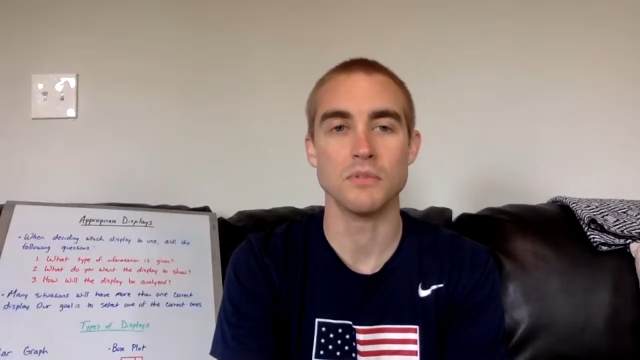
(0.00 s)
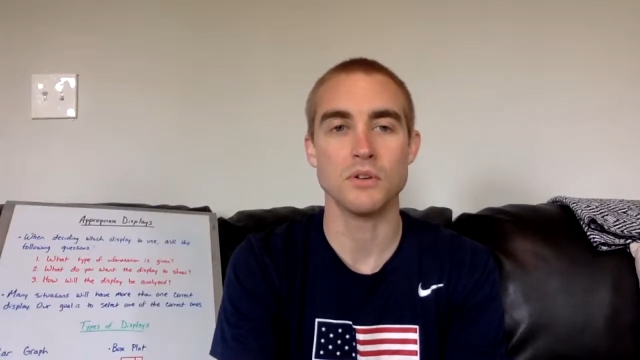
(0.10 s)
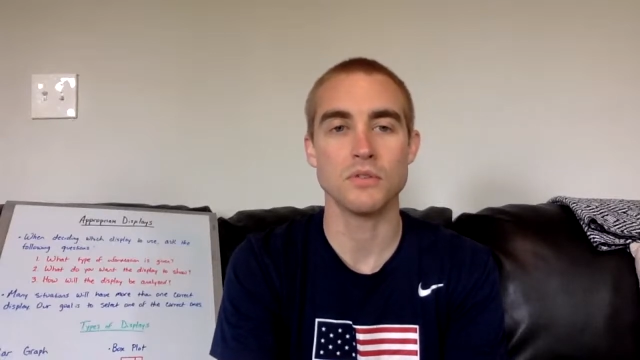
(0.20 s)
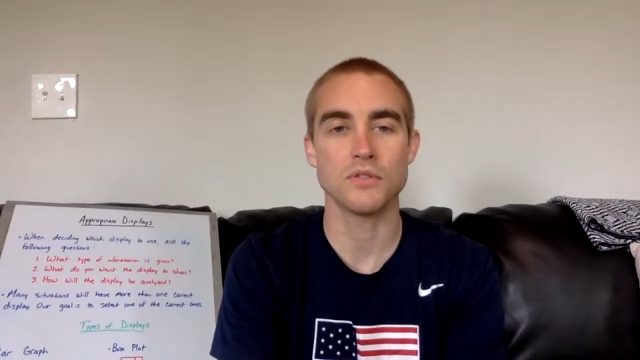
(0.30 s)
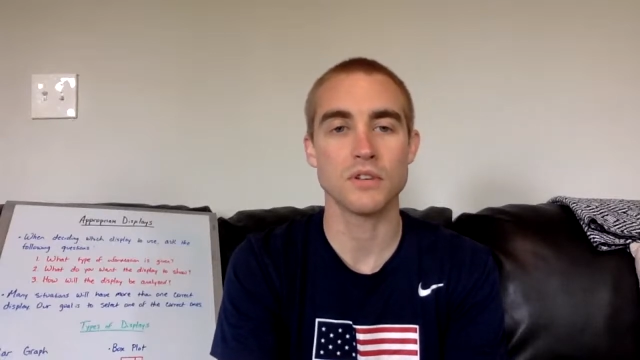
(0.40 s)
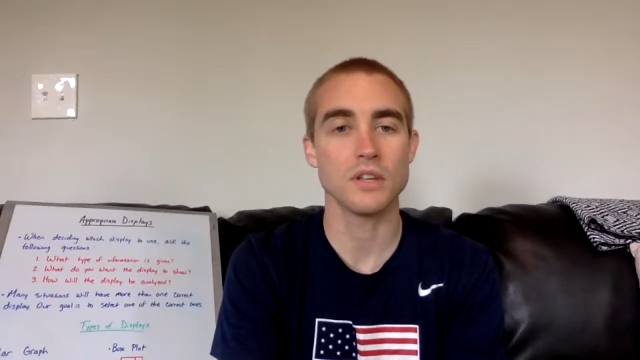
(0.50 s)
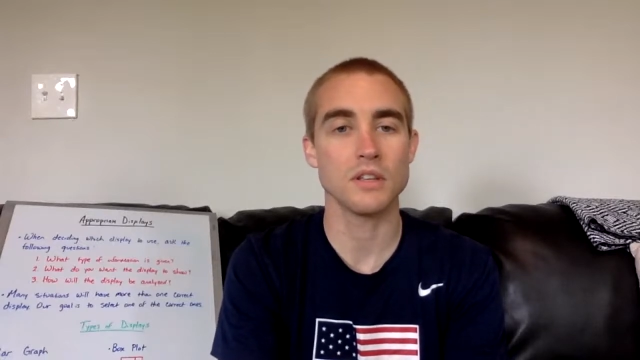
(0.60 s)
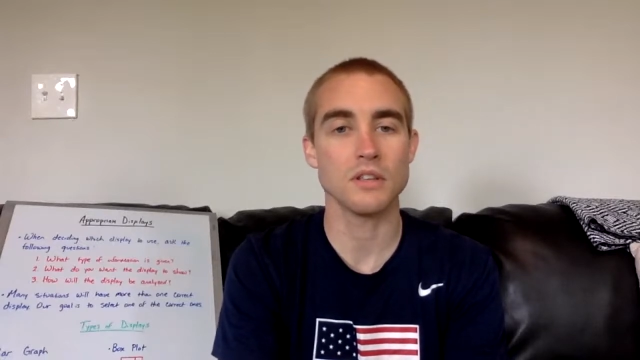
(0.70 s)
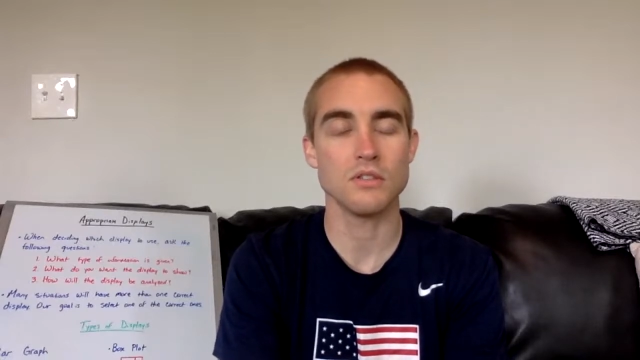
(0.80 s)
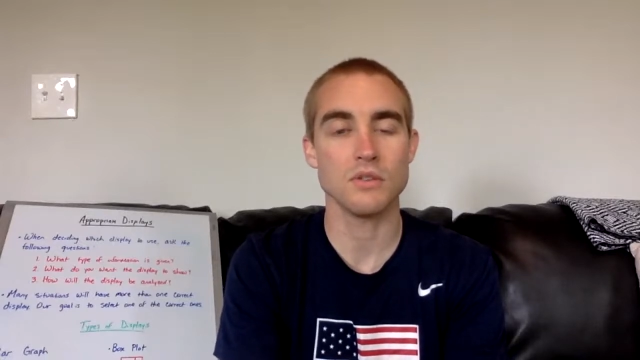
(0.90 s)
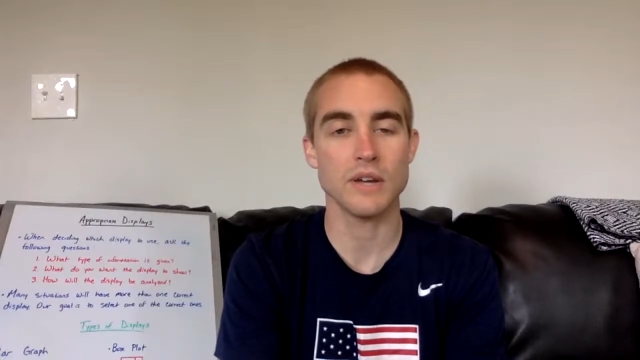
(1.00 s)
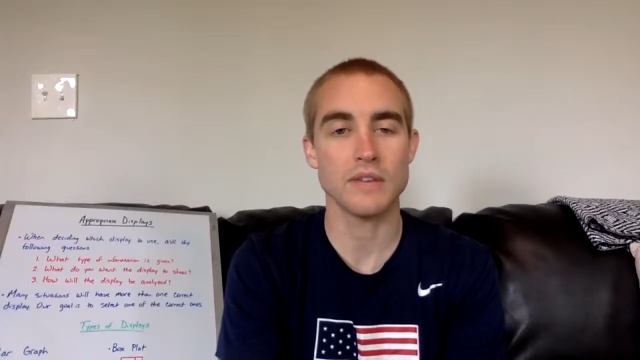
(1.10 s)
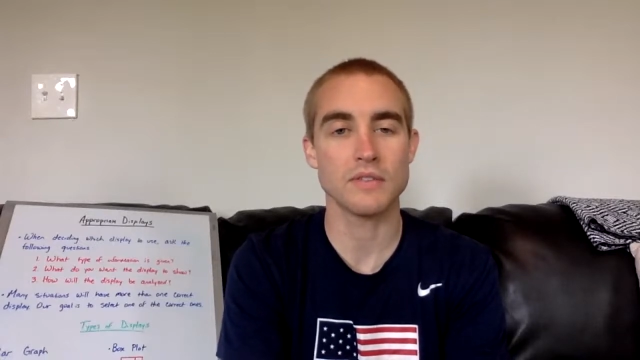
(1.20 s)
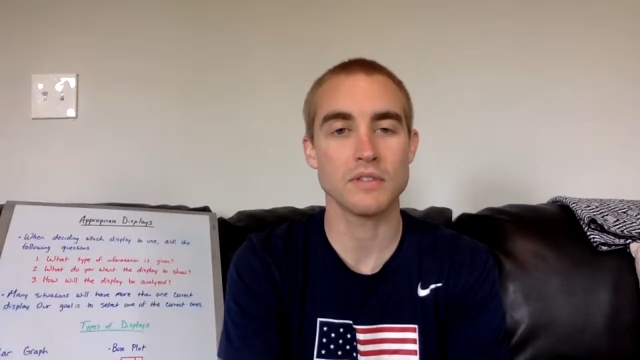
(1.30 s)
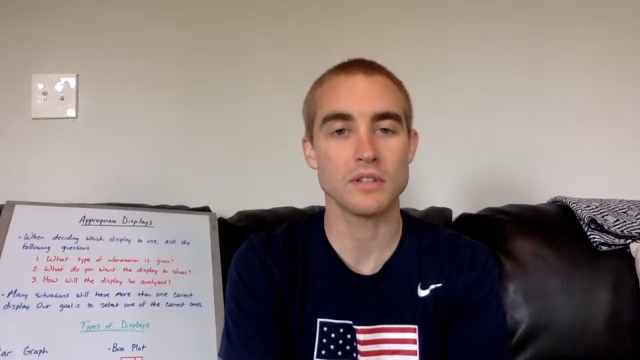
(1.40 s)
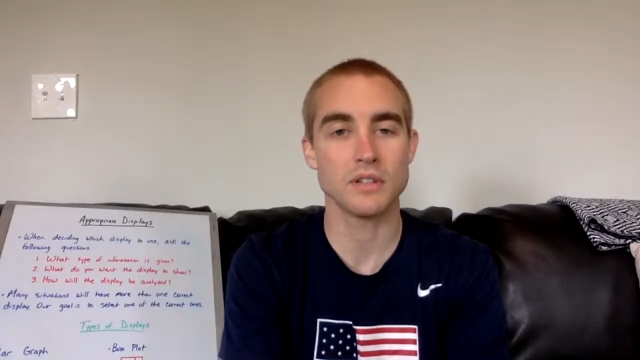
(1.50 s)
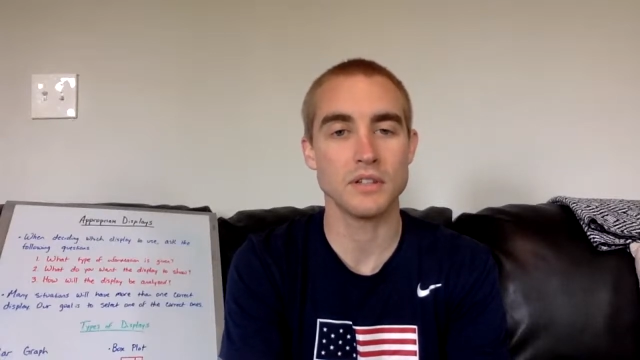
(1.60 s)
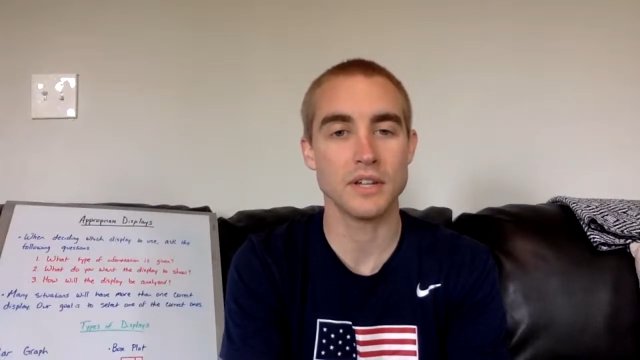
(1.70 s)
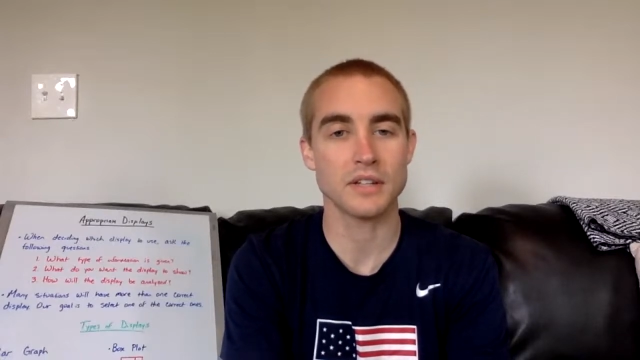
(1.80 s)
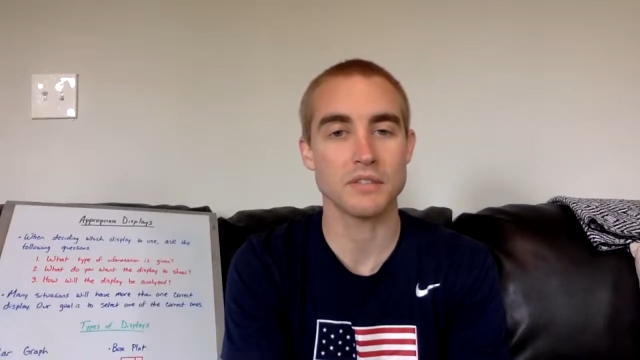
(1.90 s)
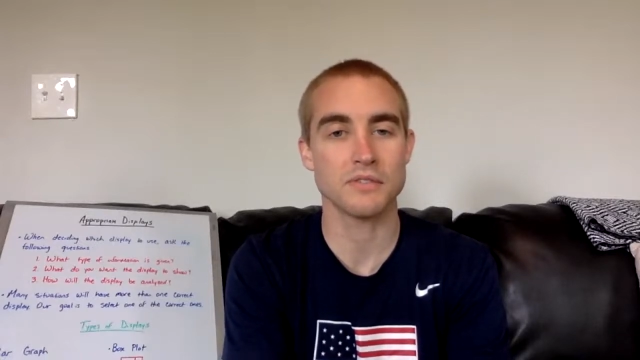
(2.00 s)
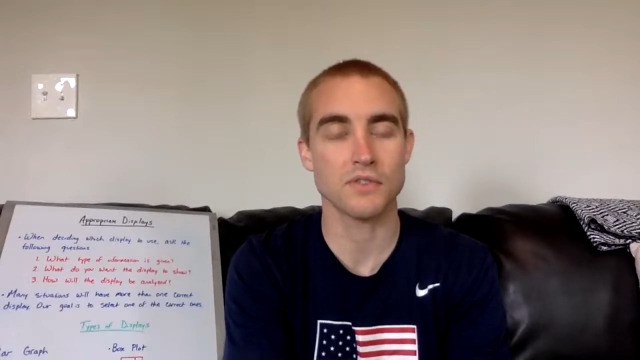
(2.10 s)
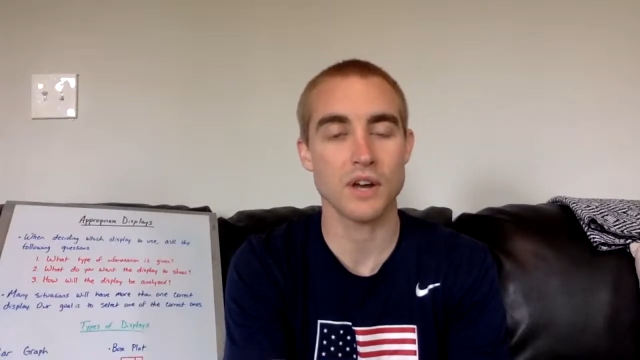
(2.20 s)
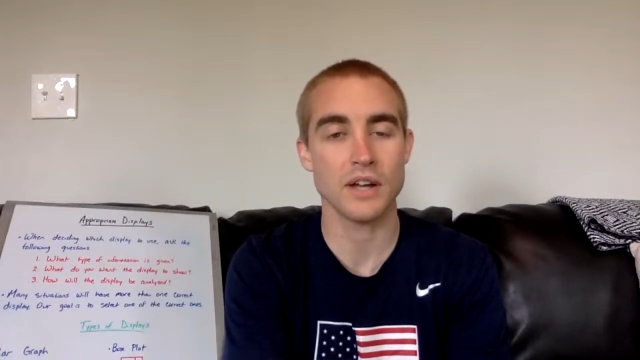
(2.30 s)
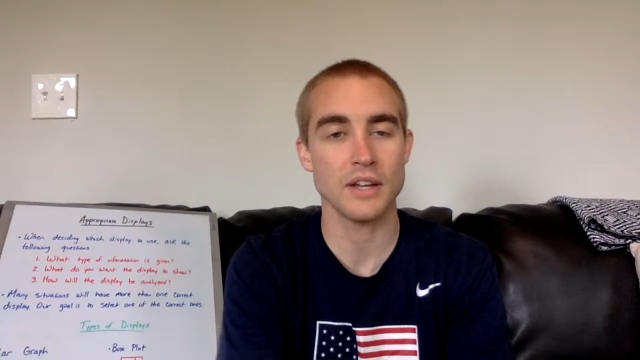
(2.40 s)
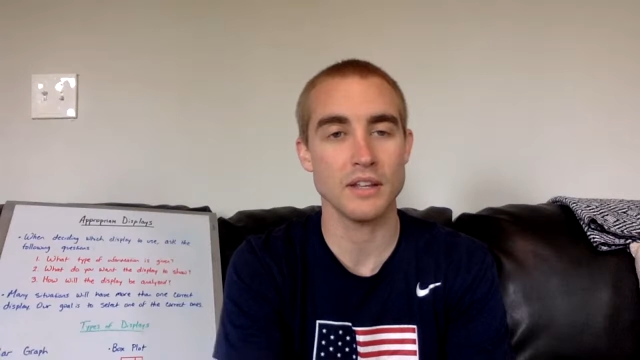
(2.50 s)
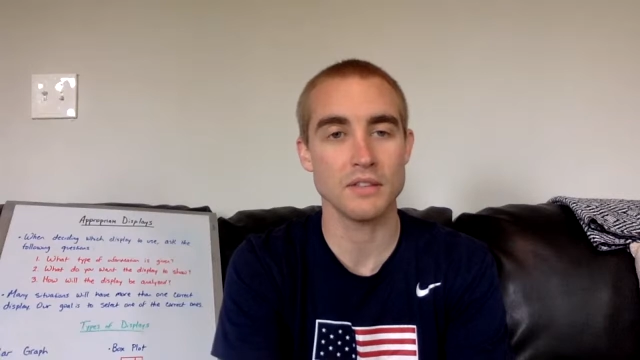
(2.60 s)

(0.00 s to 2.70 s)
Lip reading: Don't forget that you have until next Friday,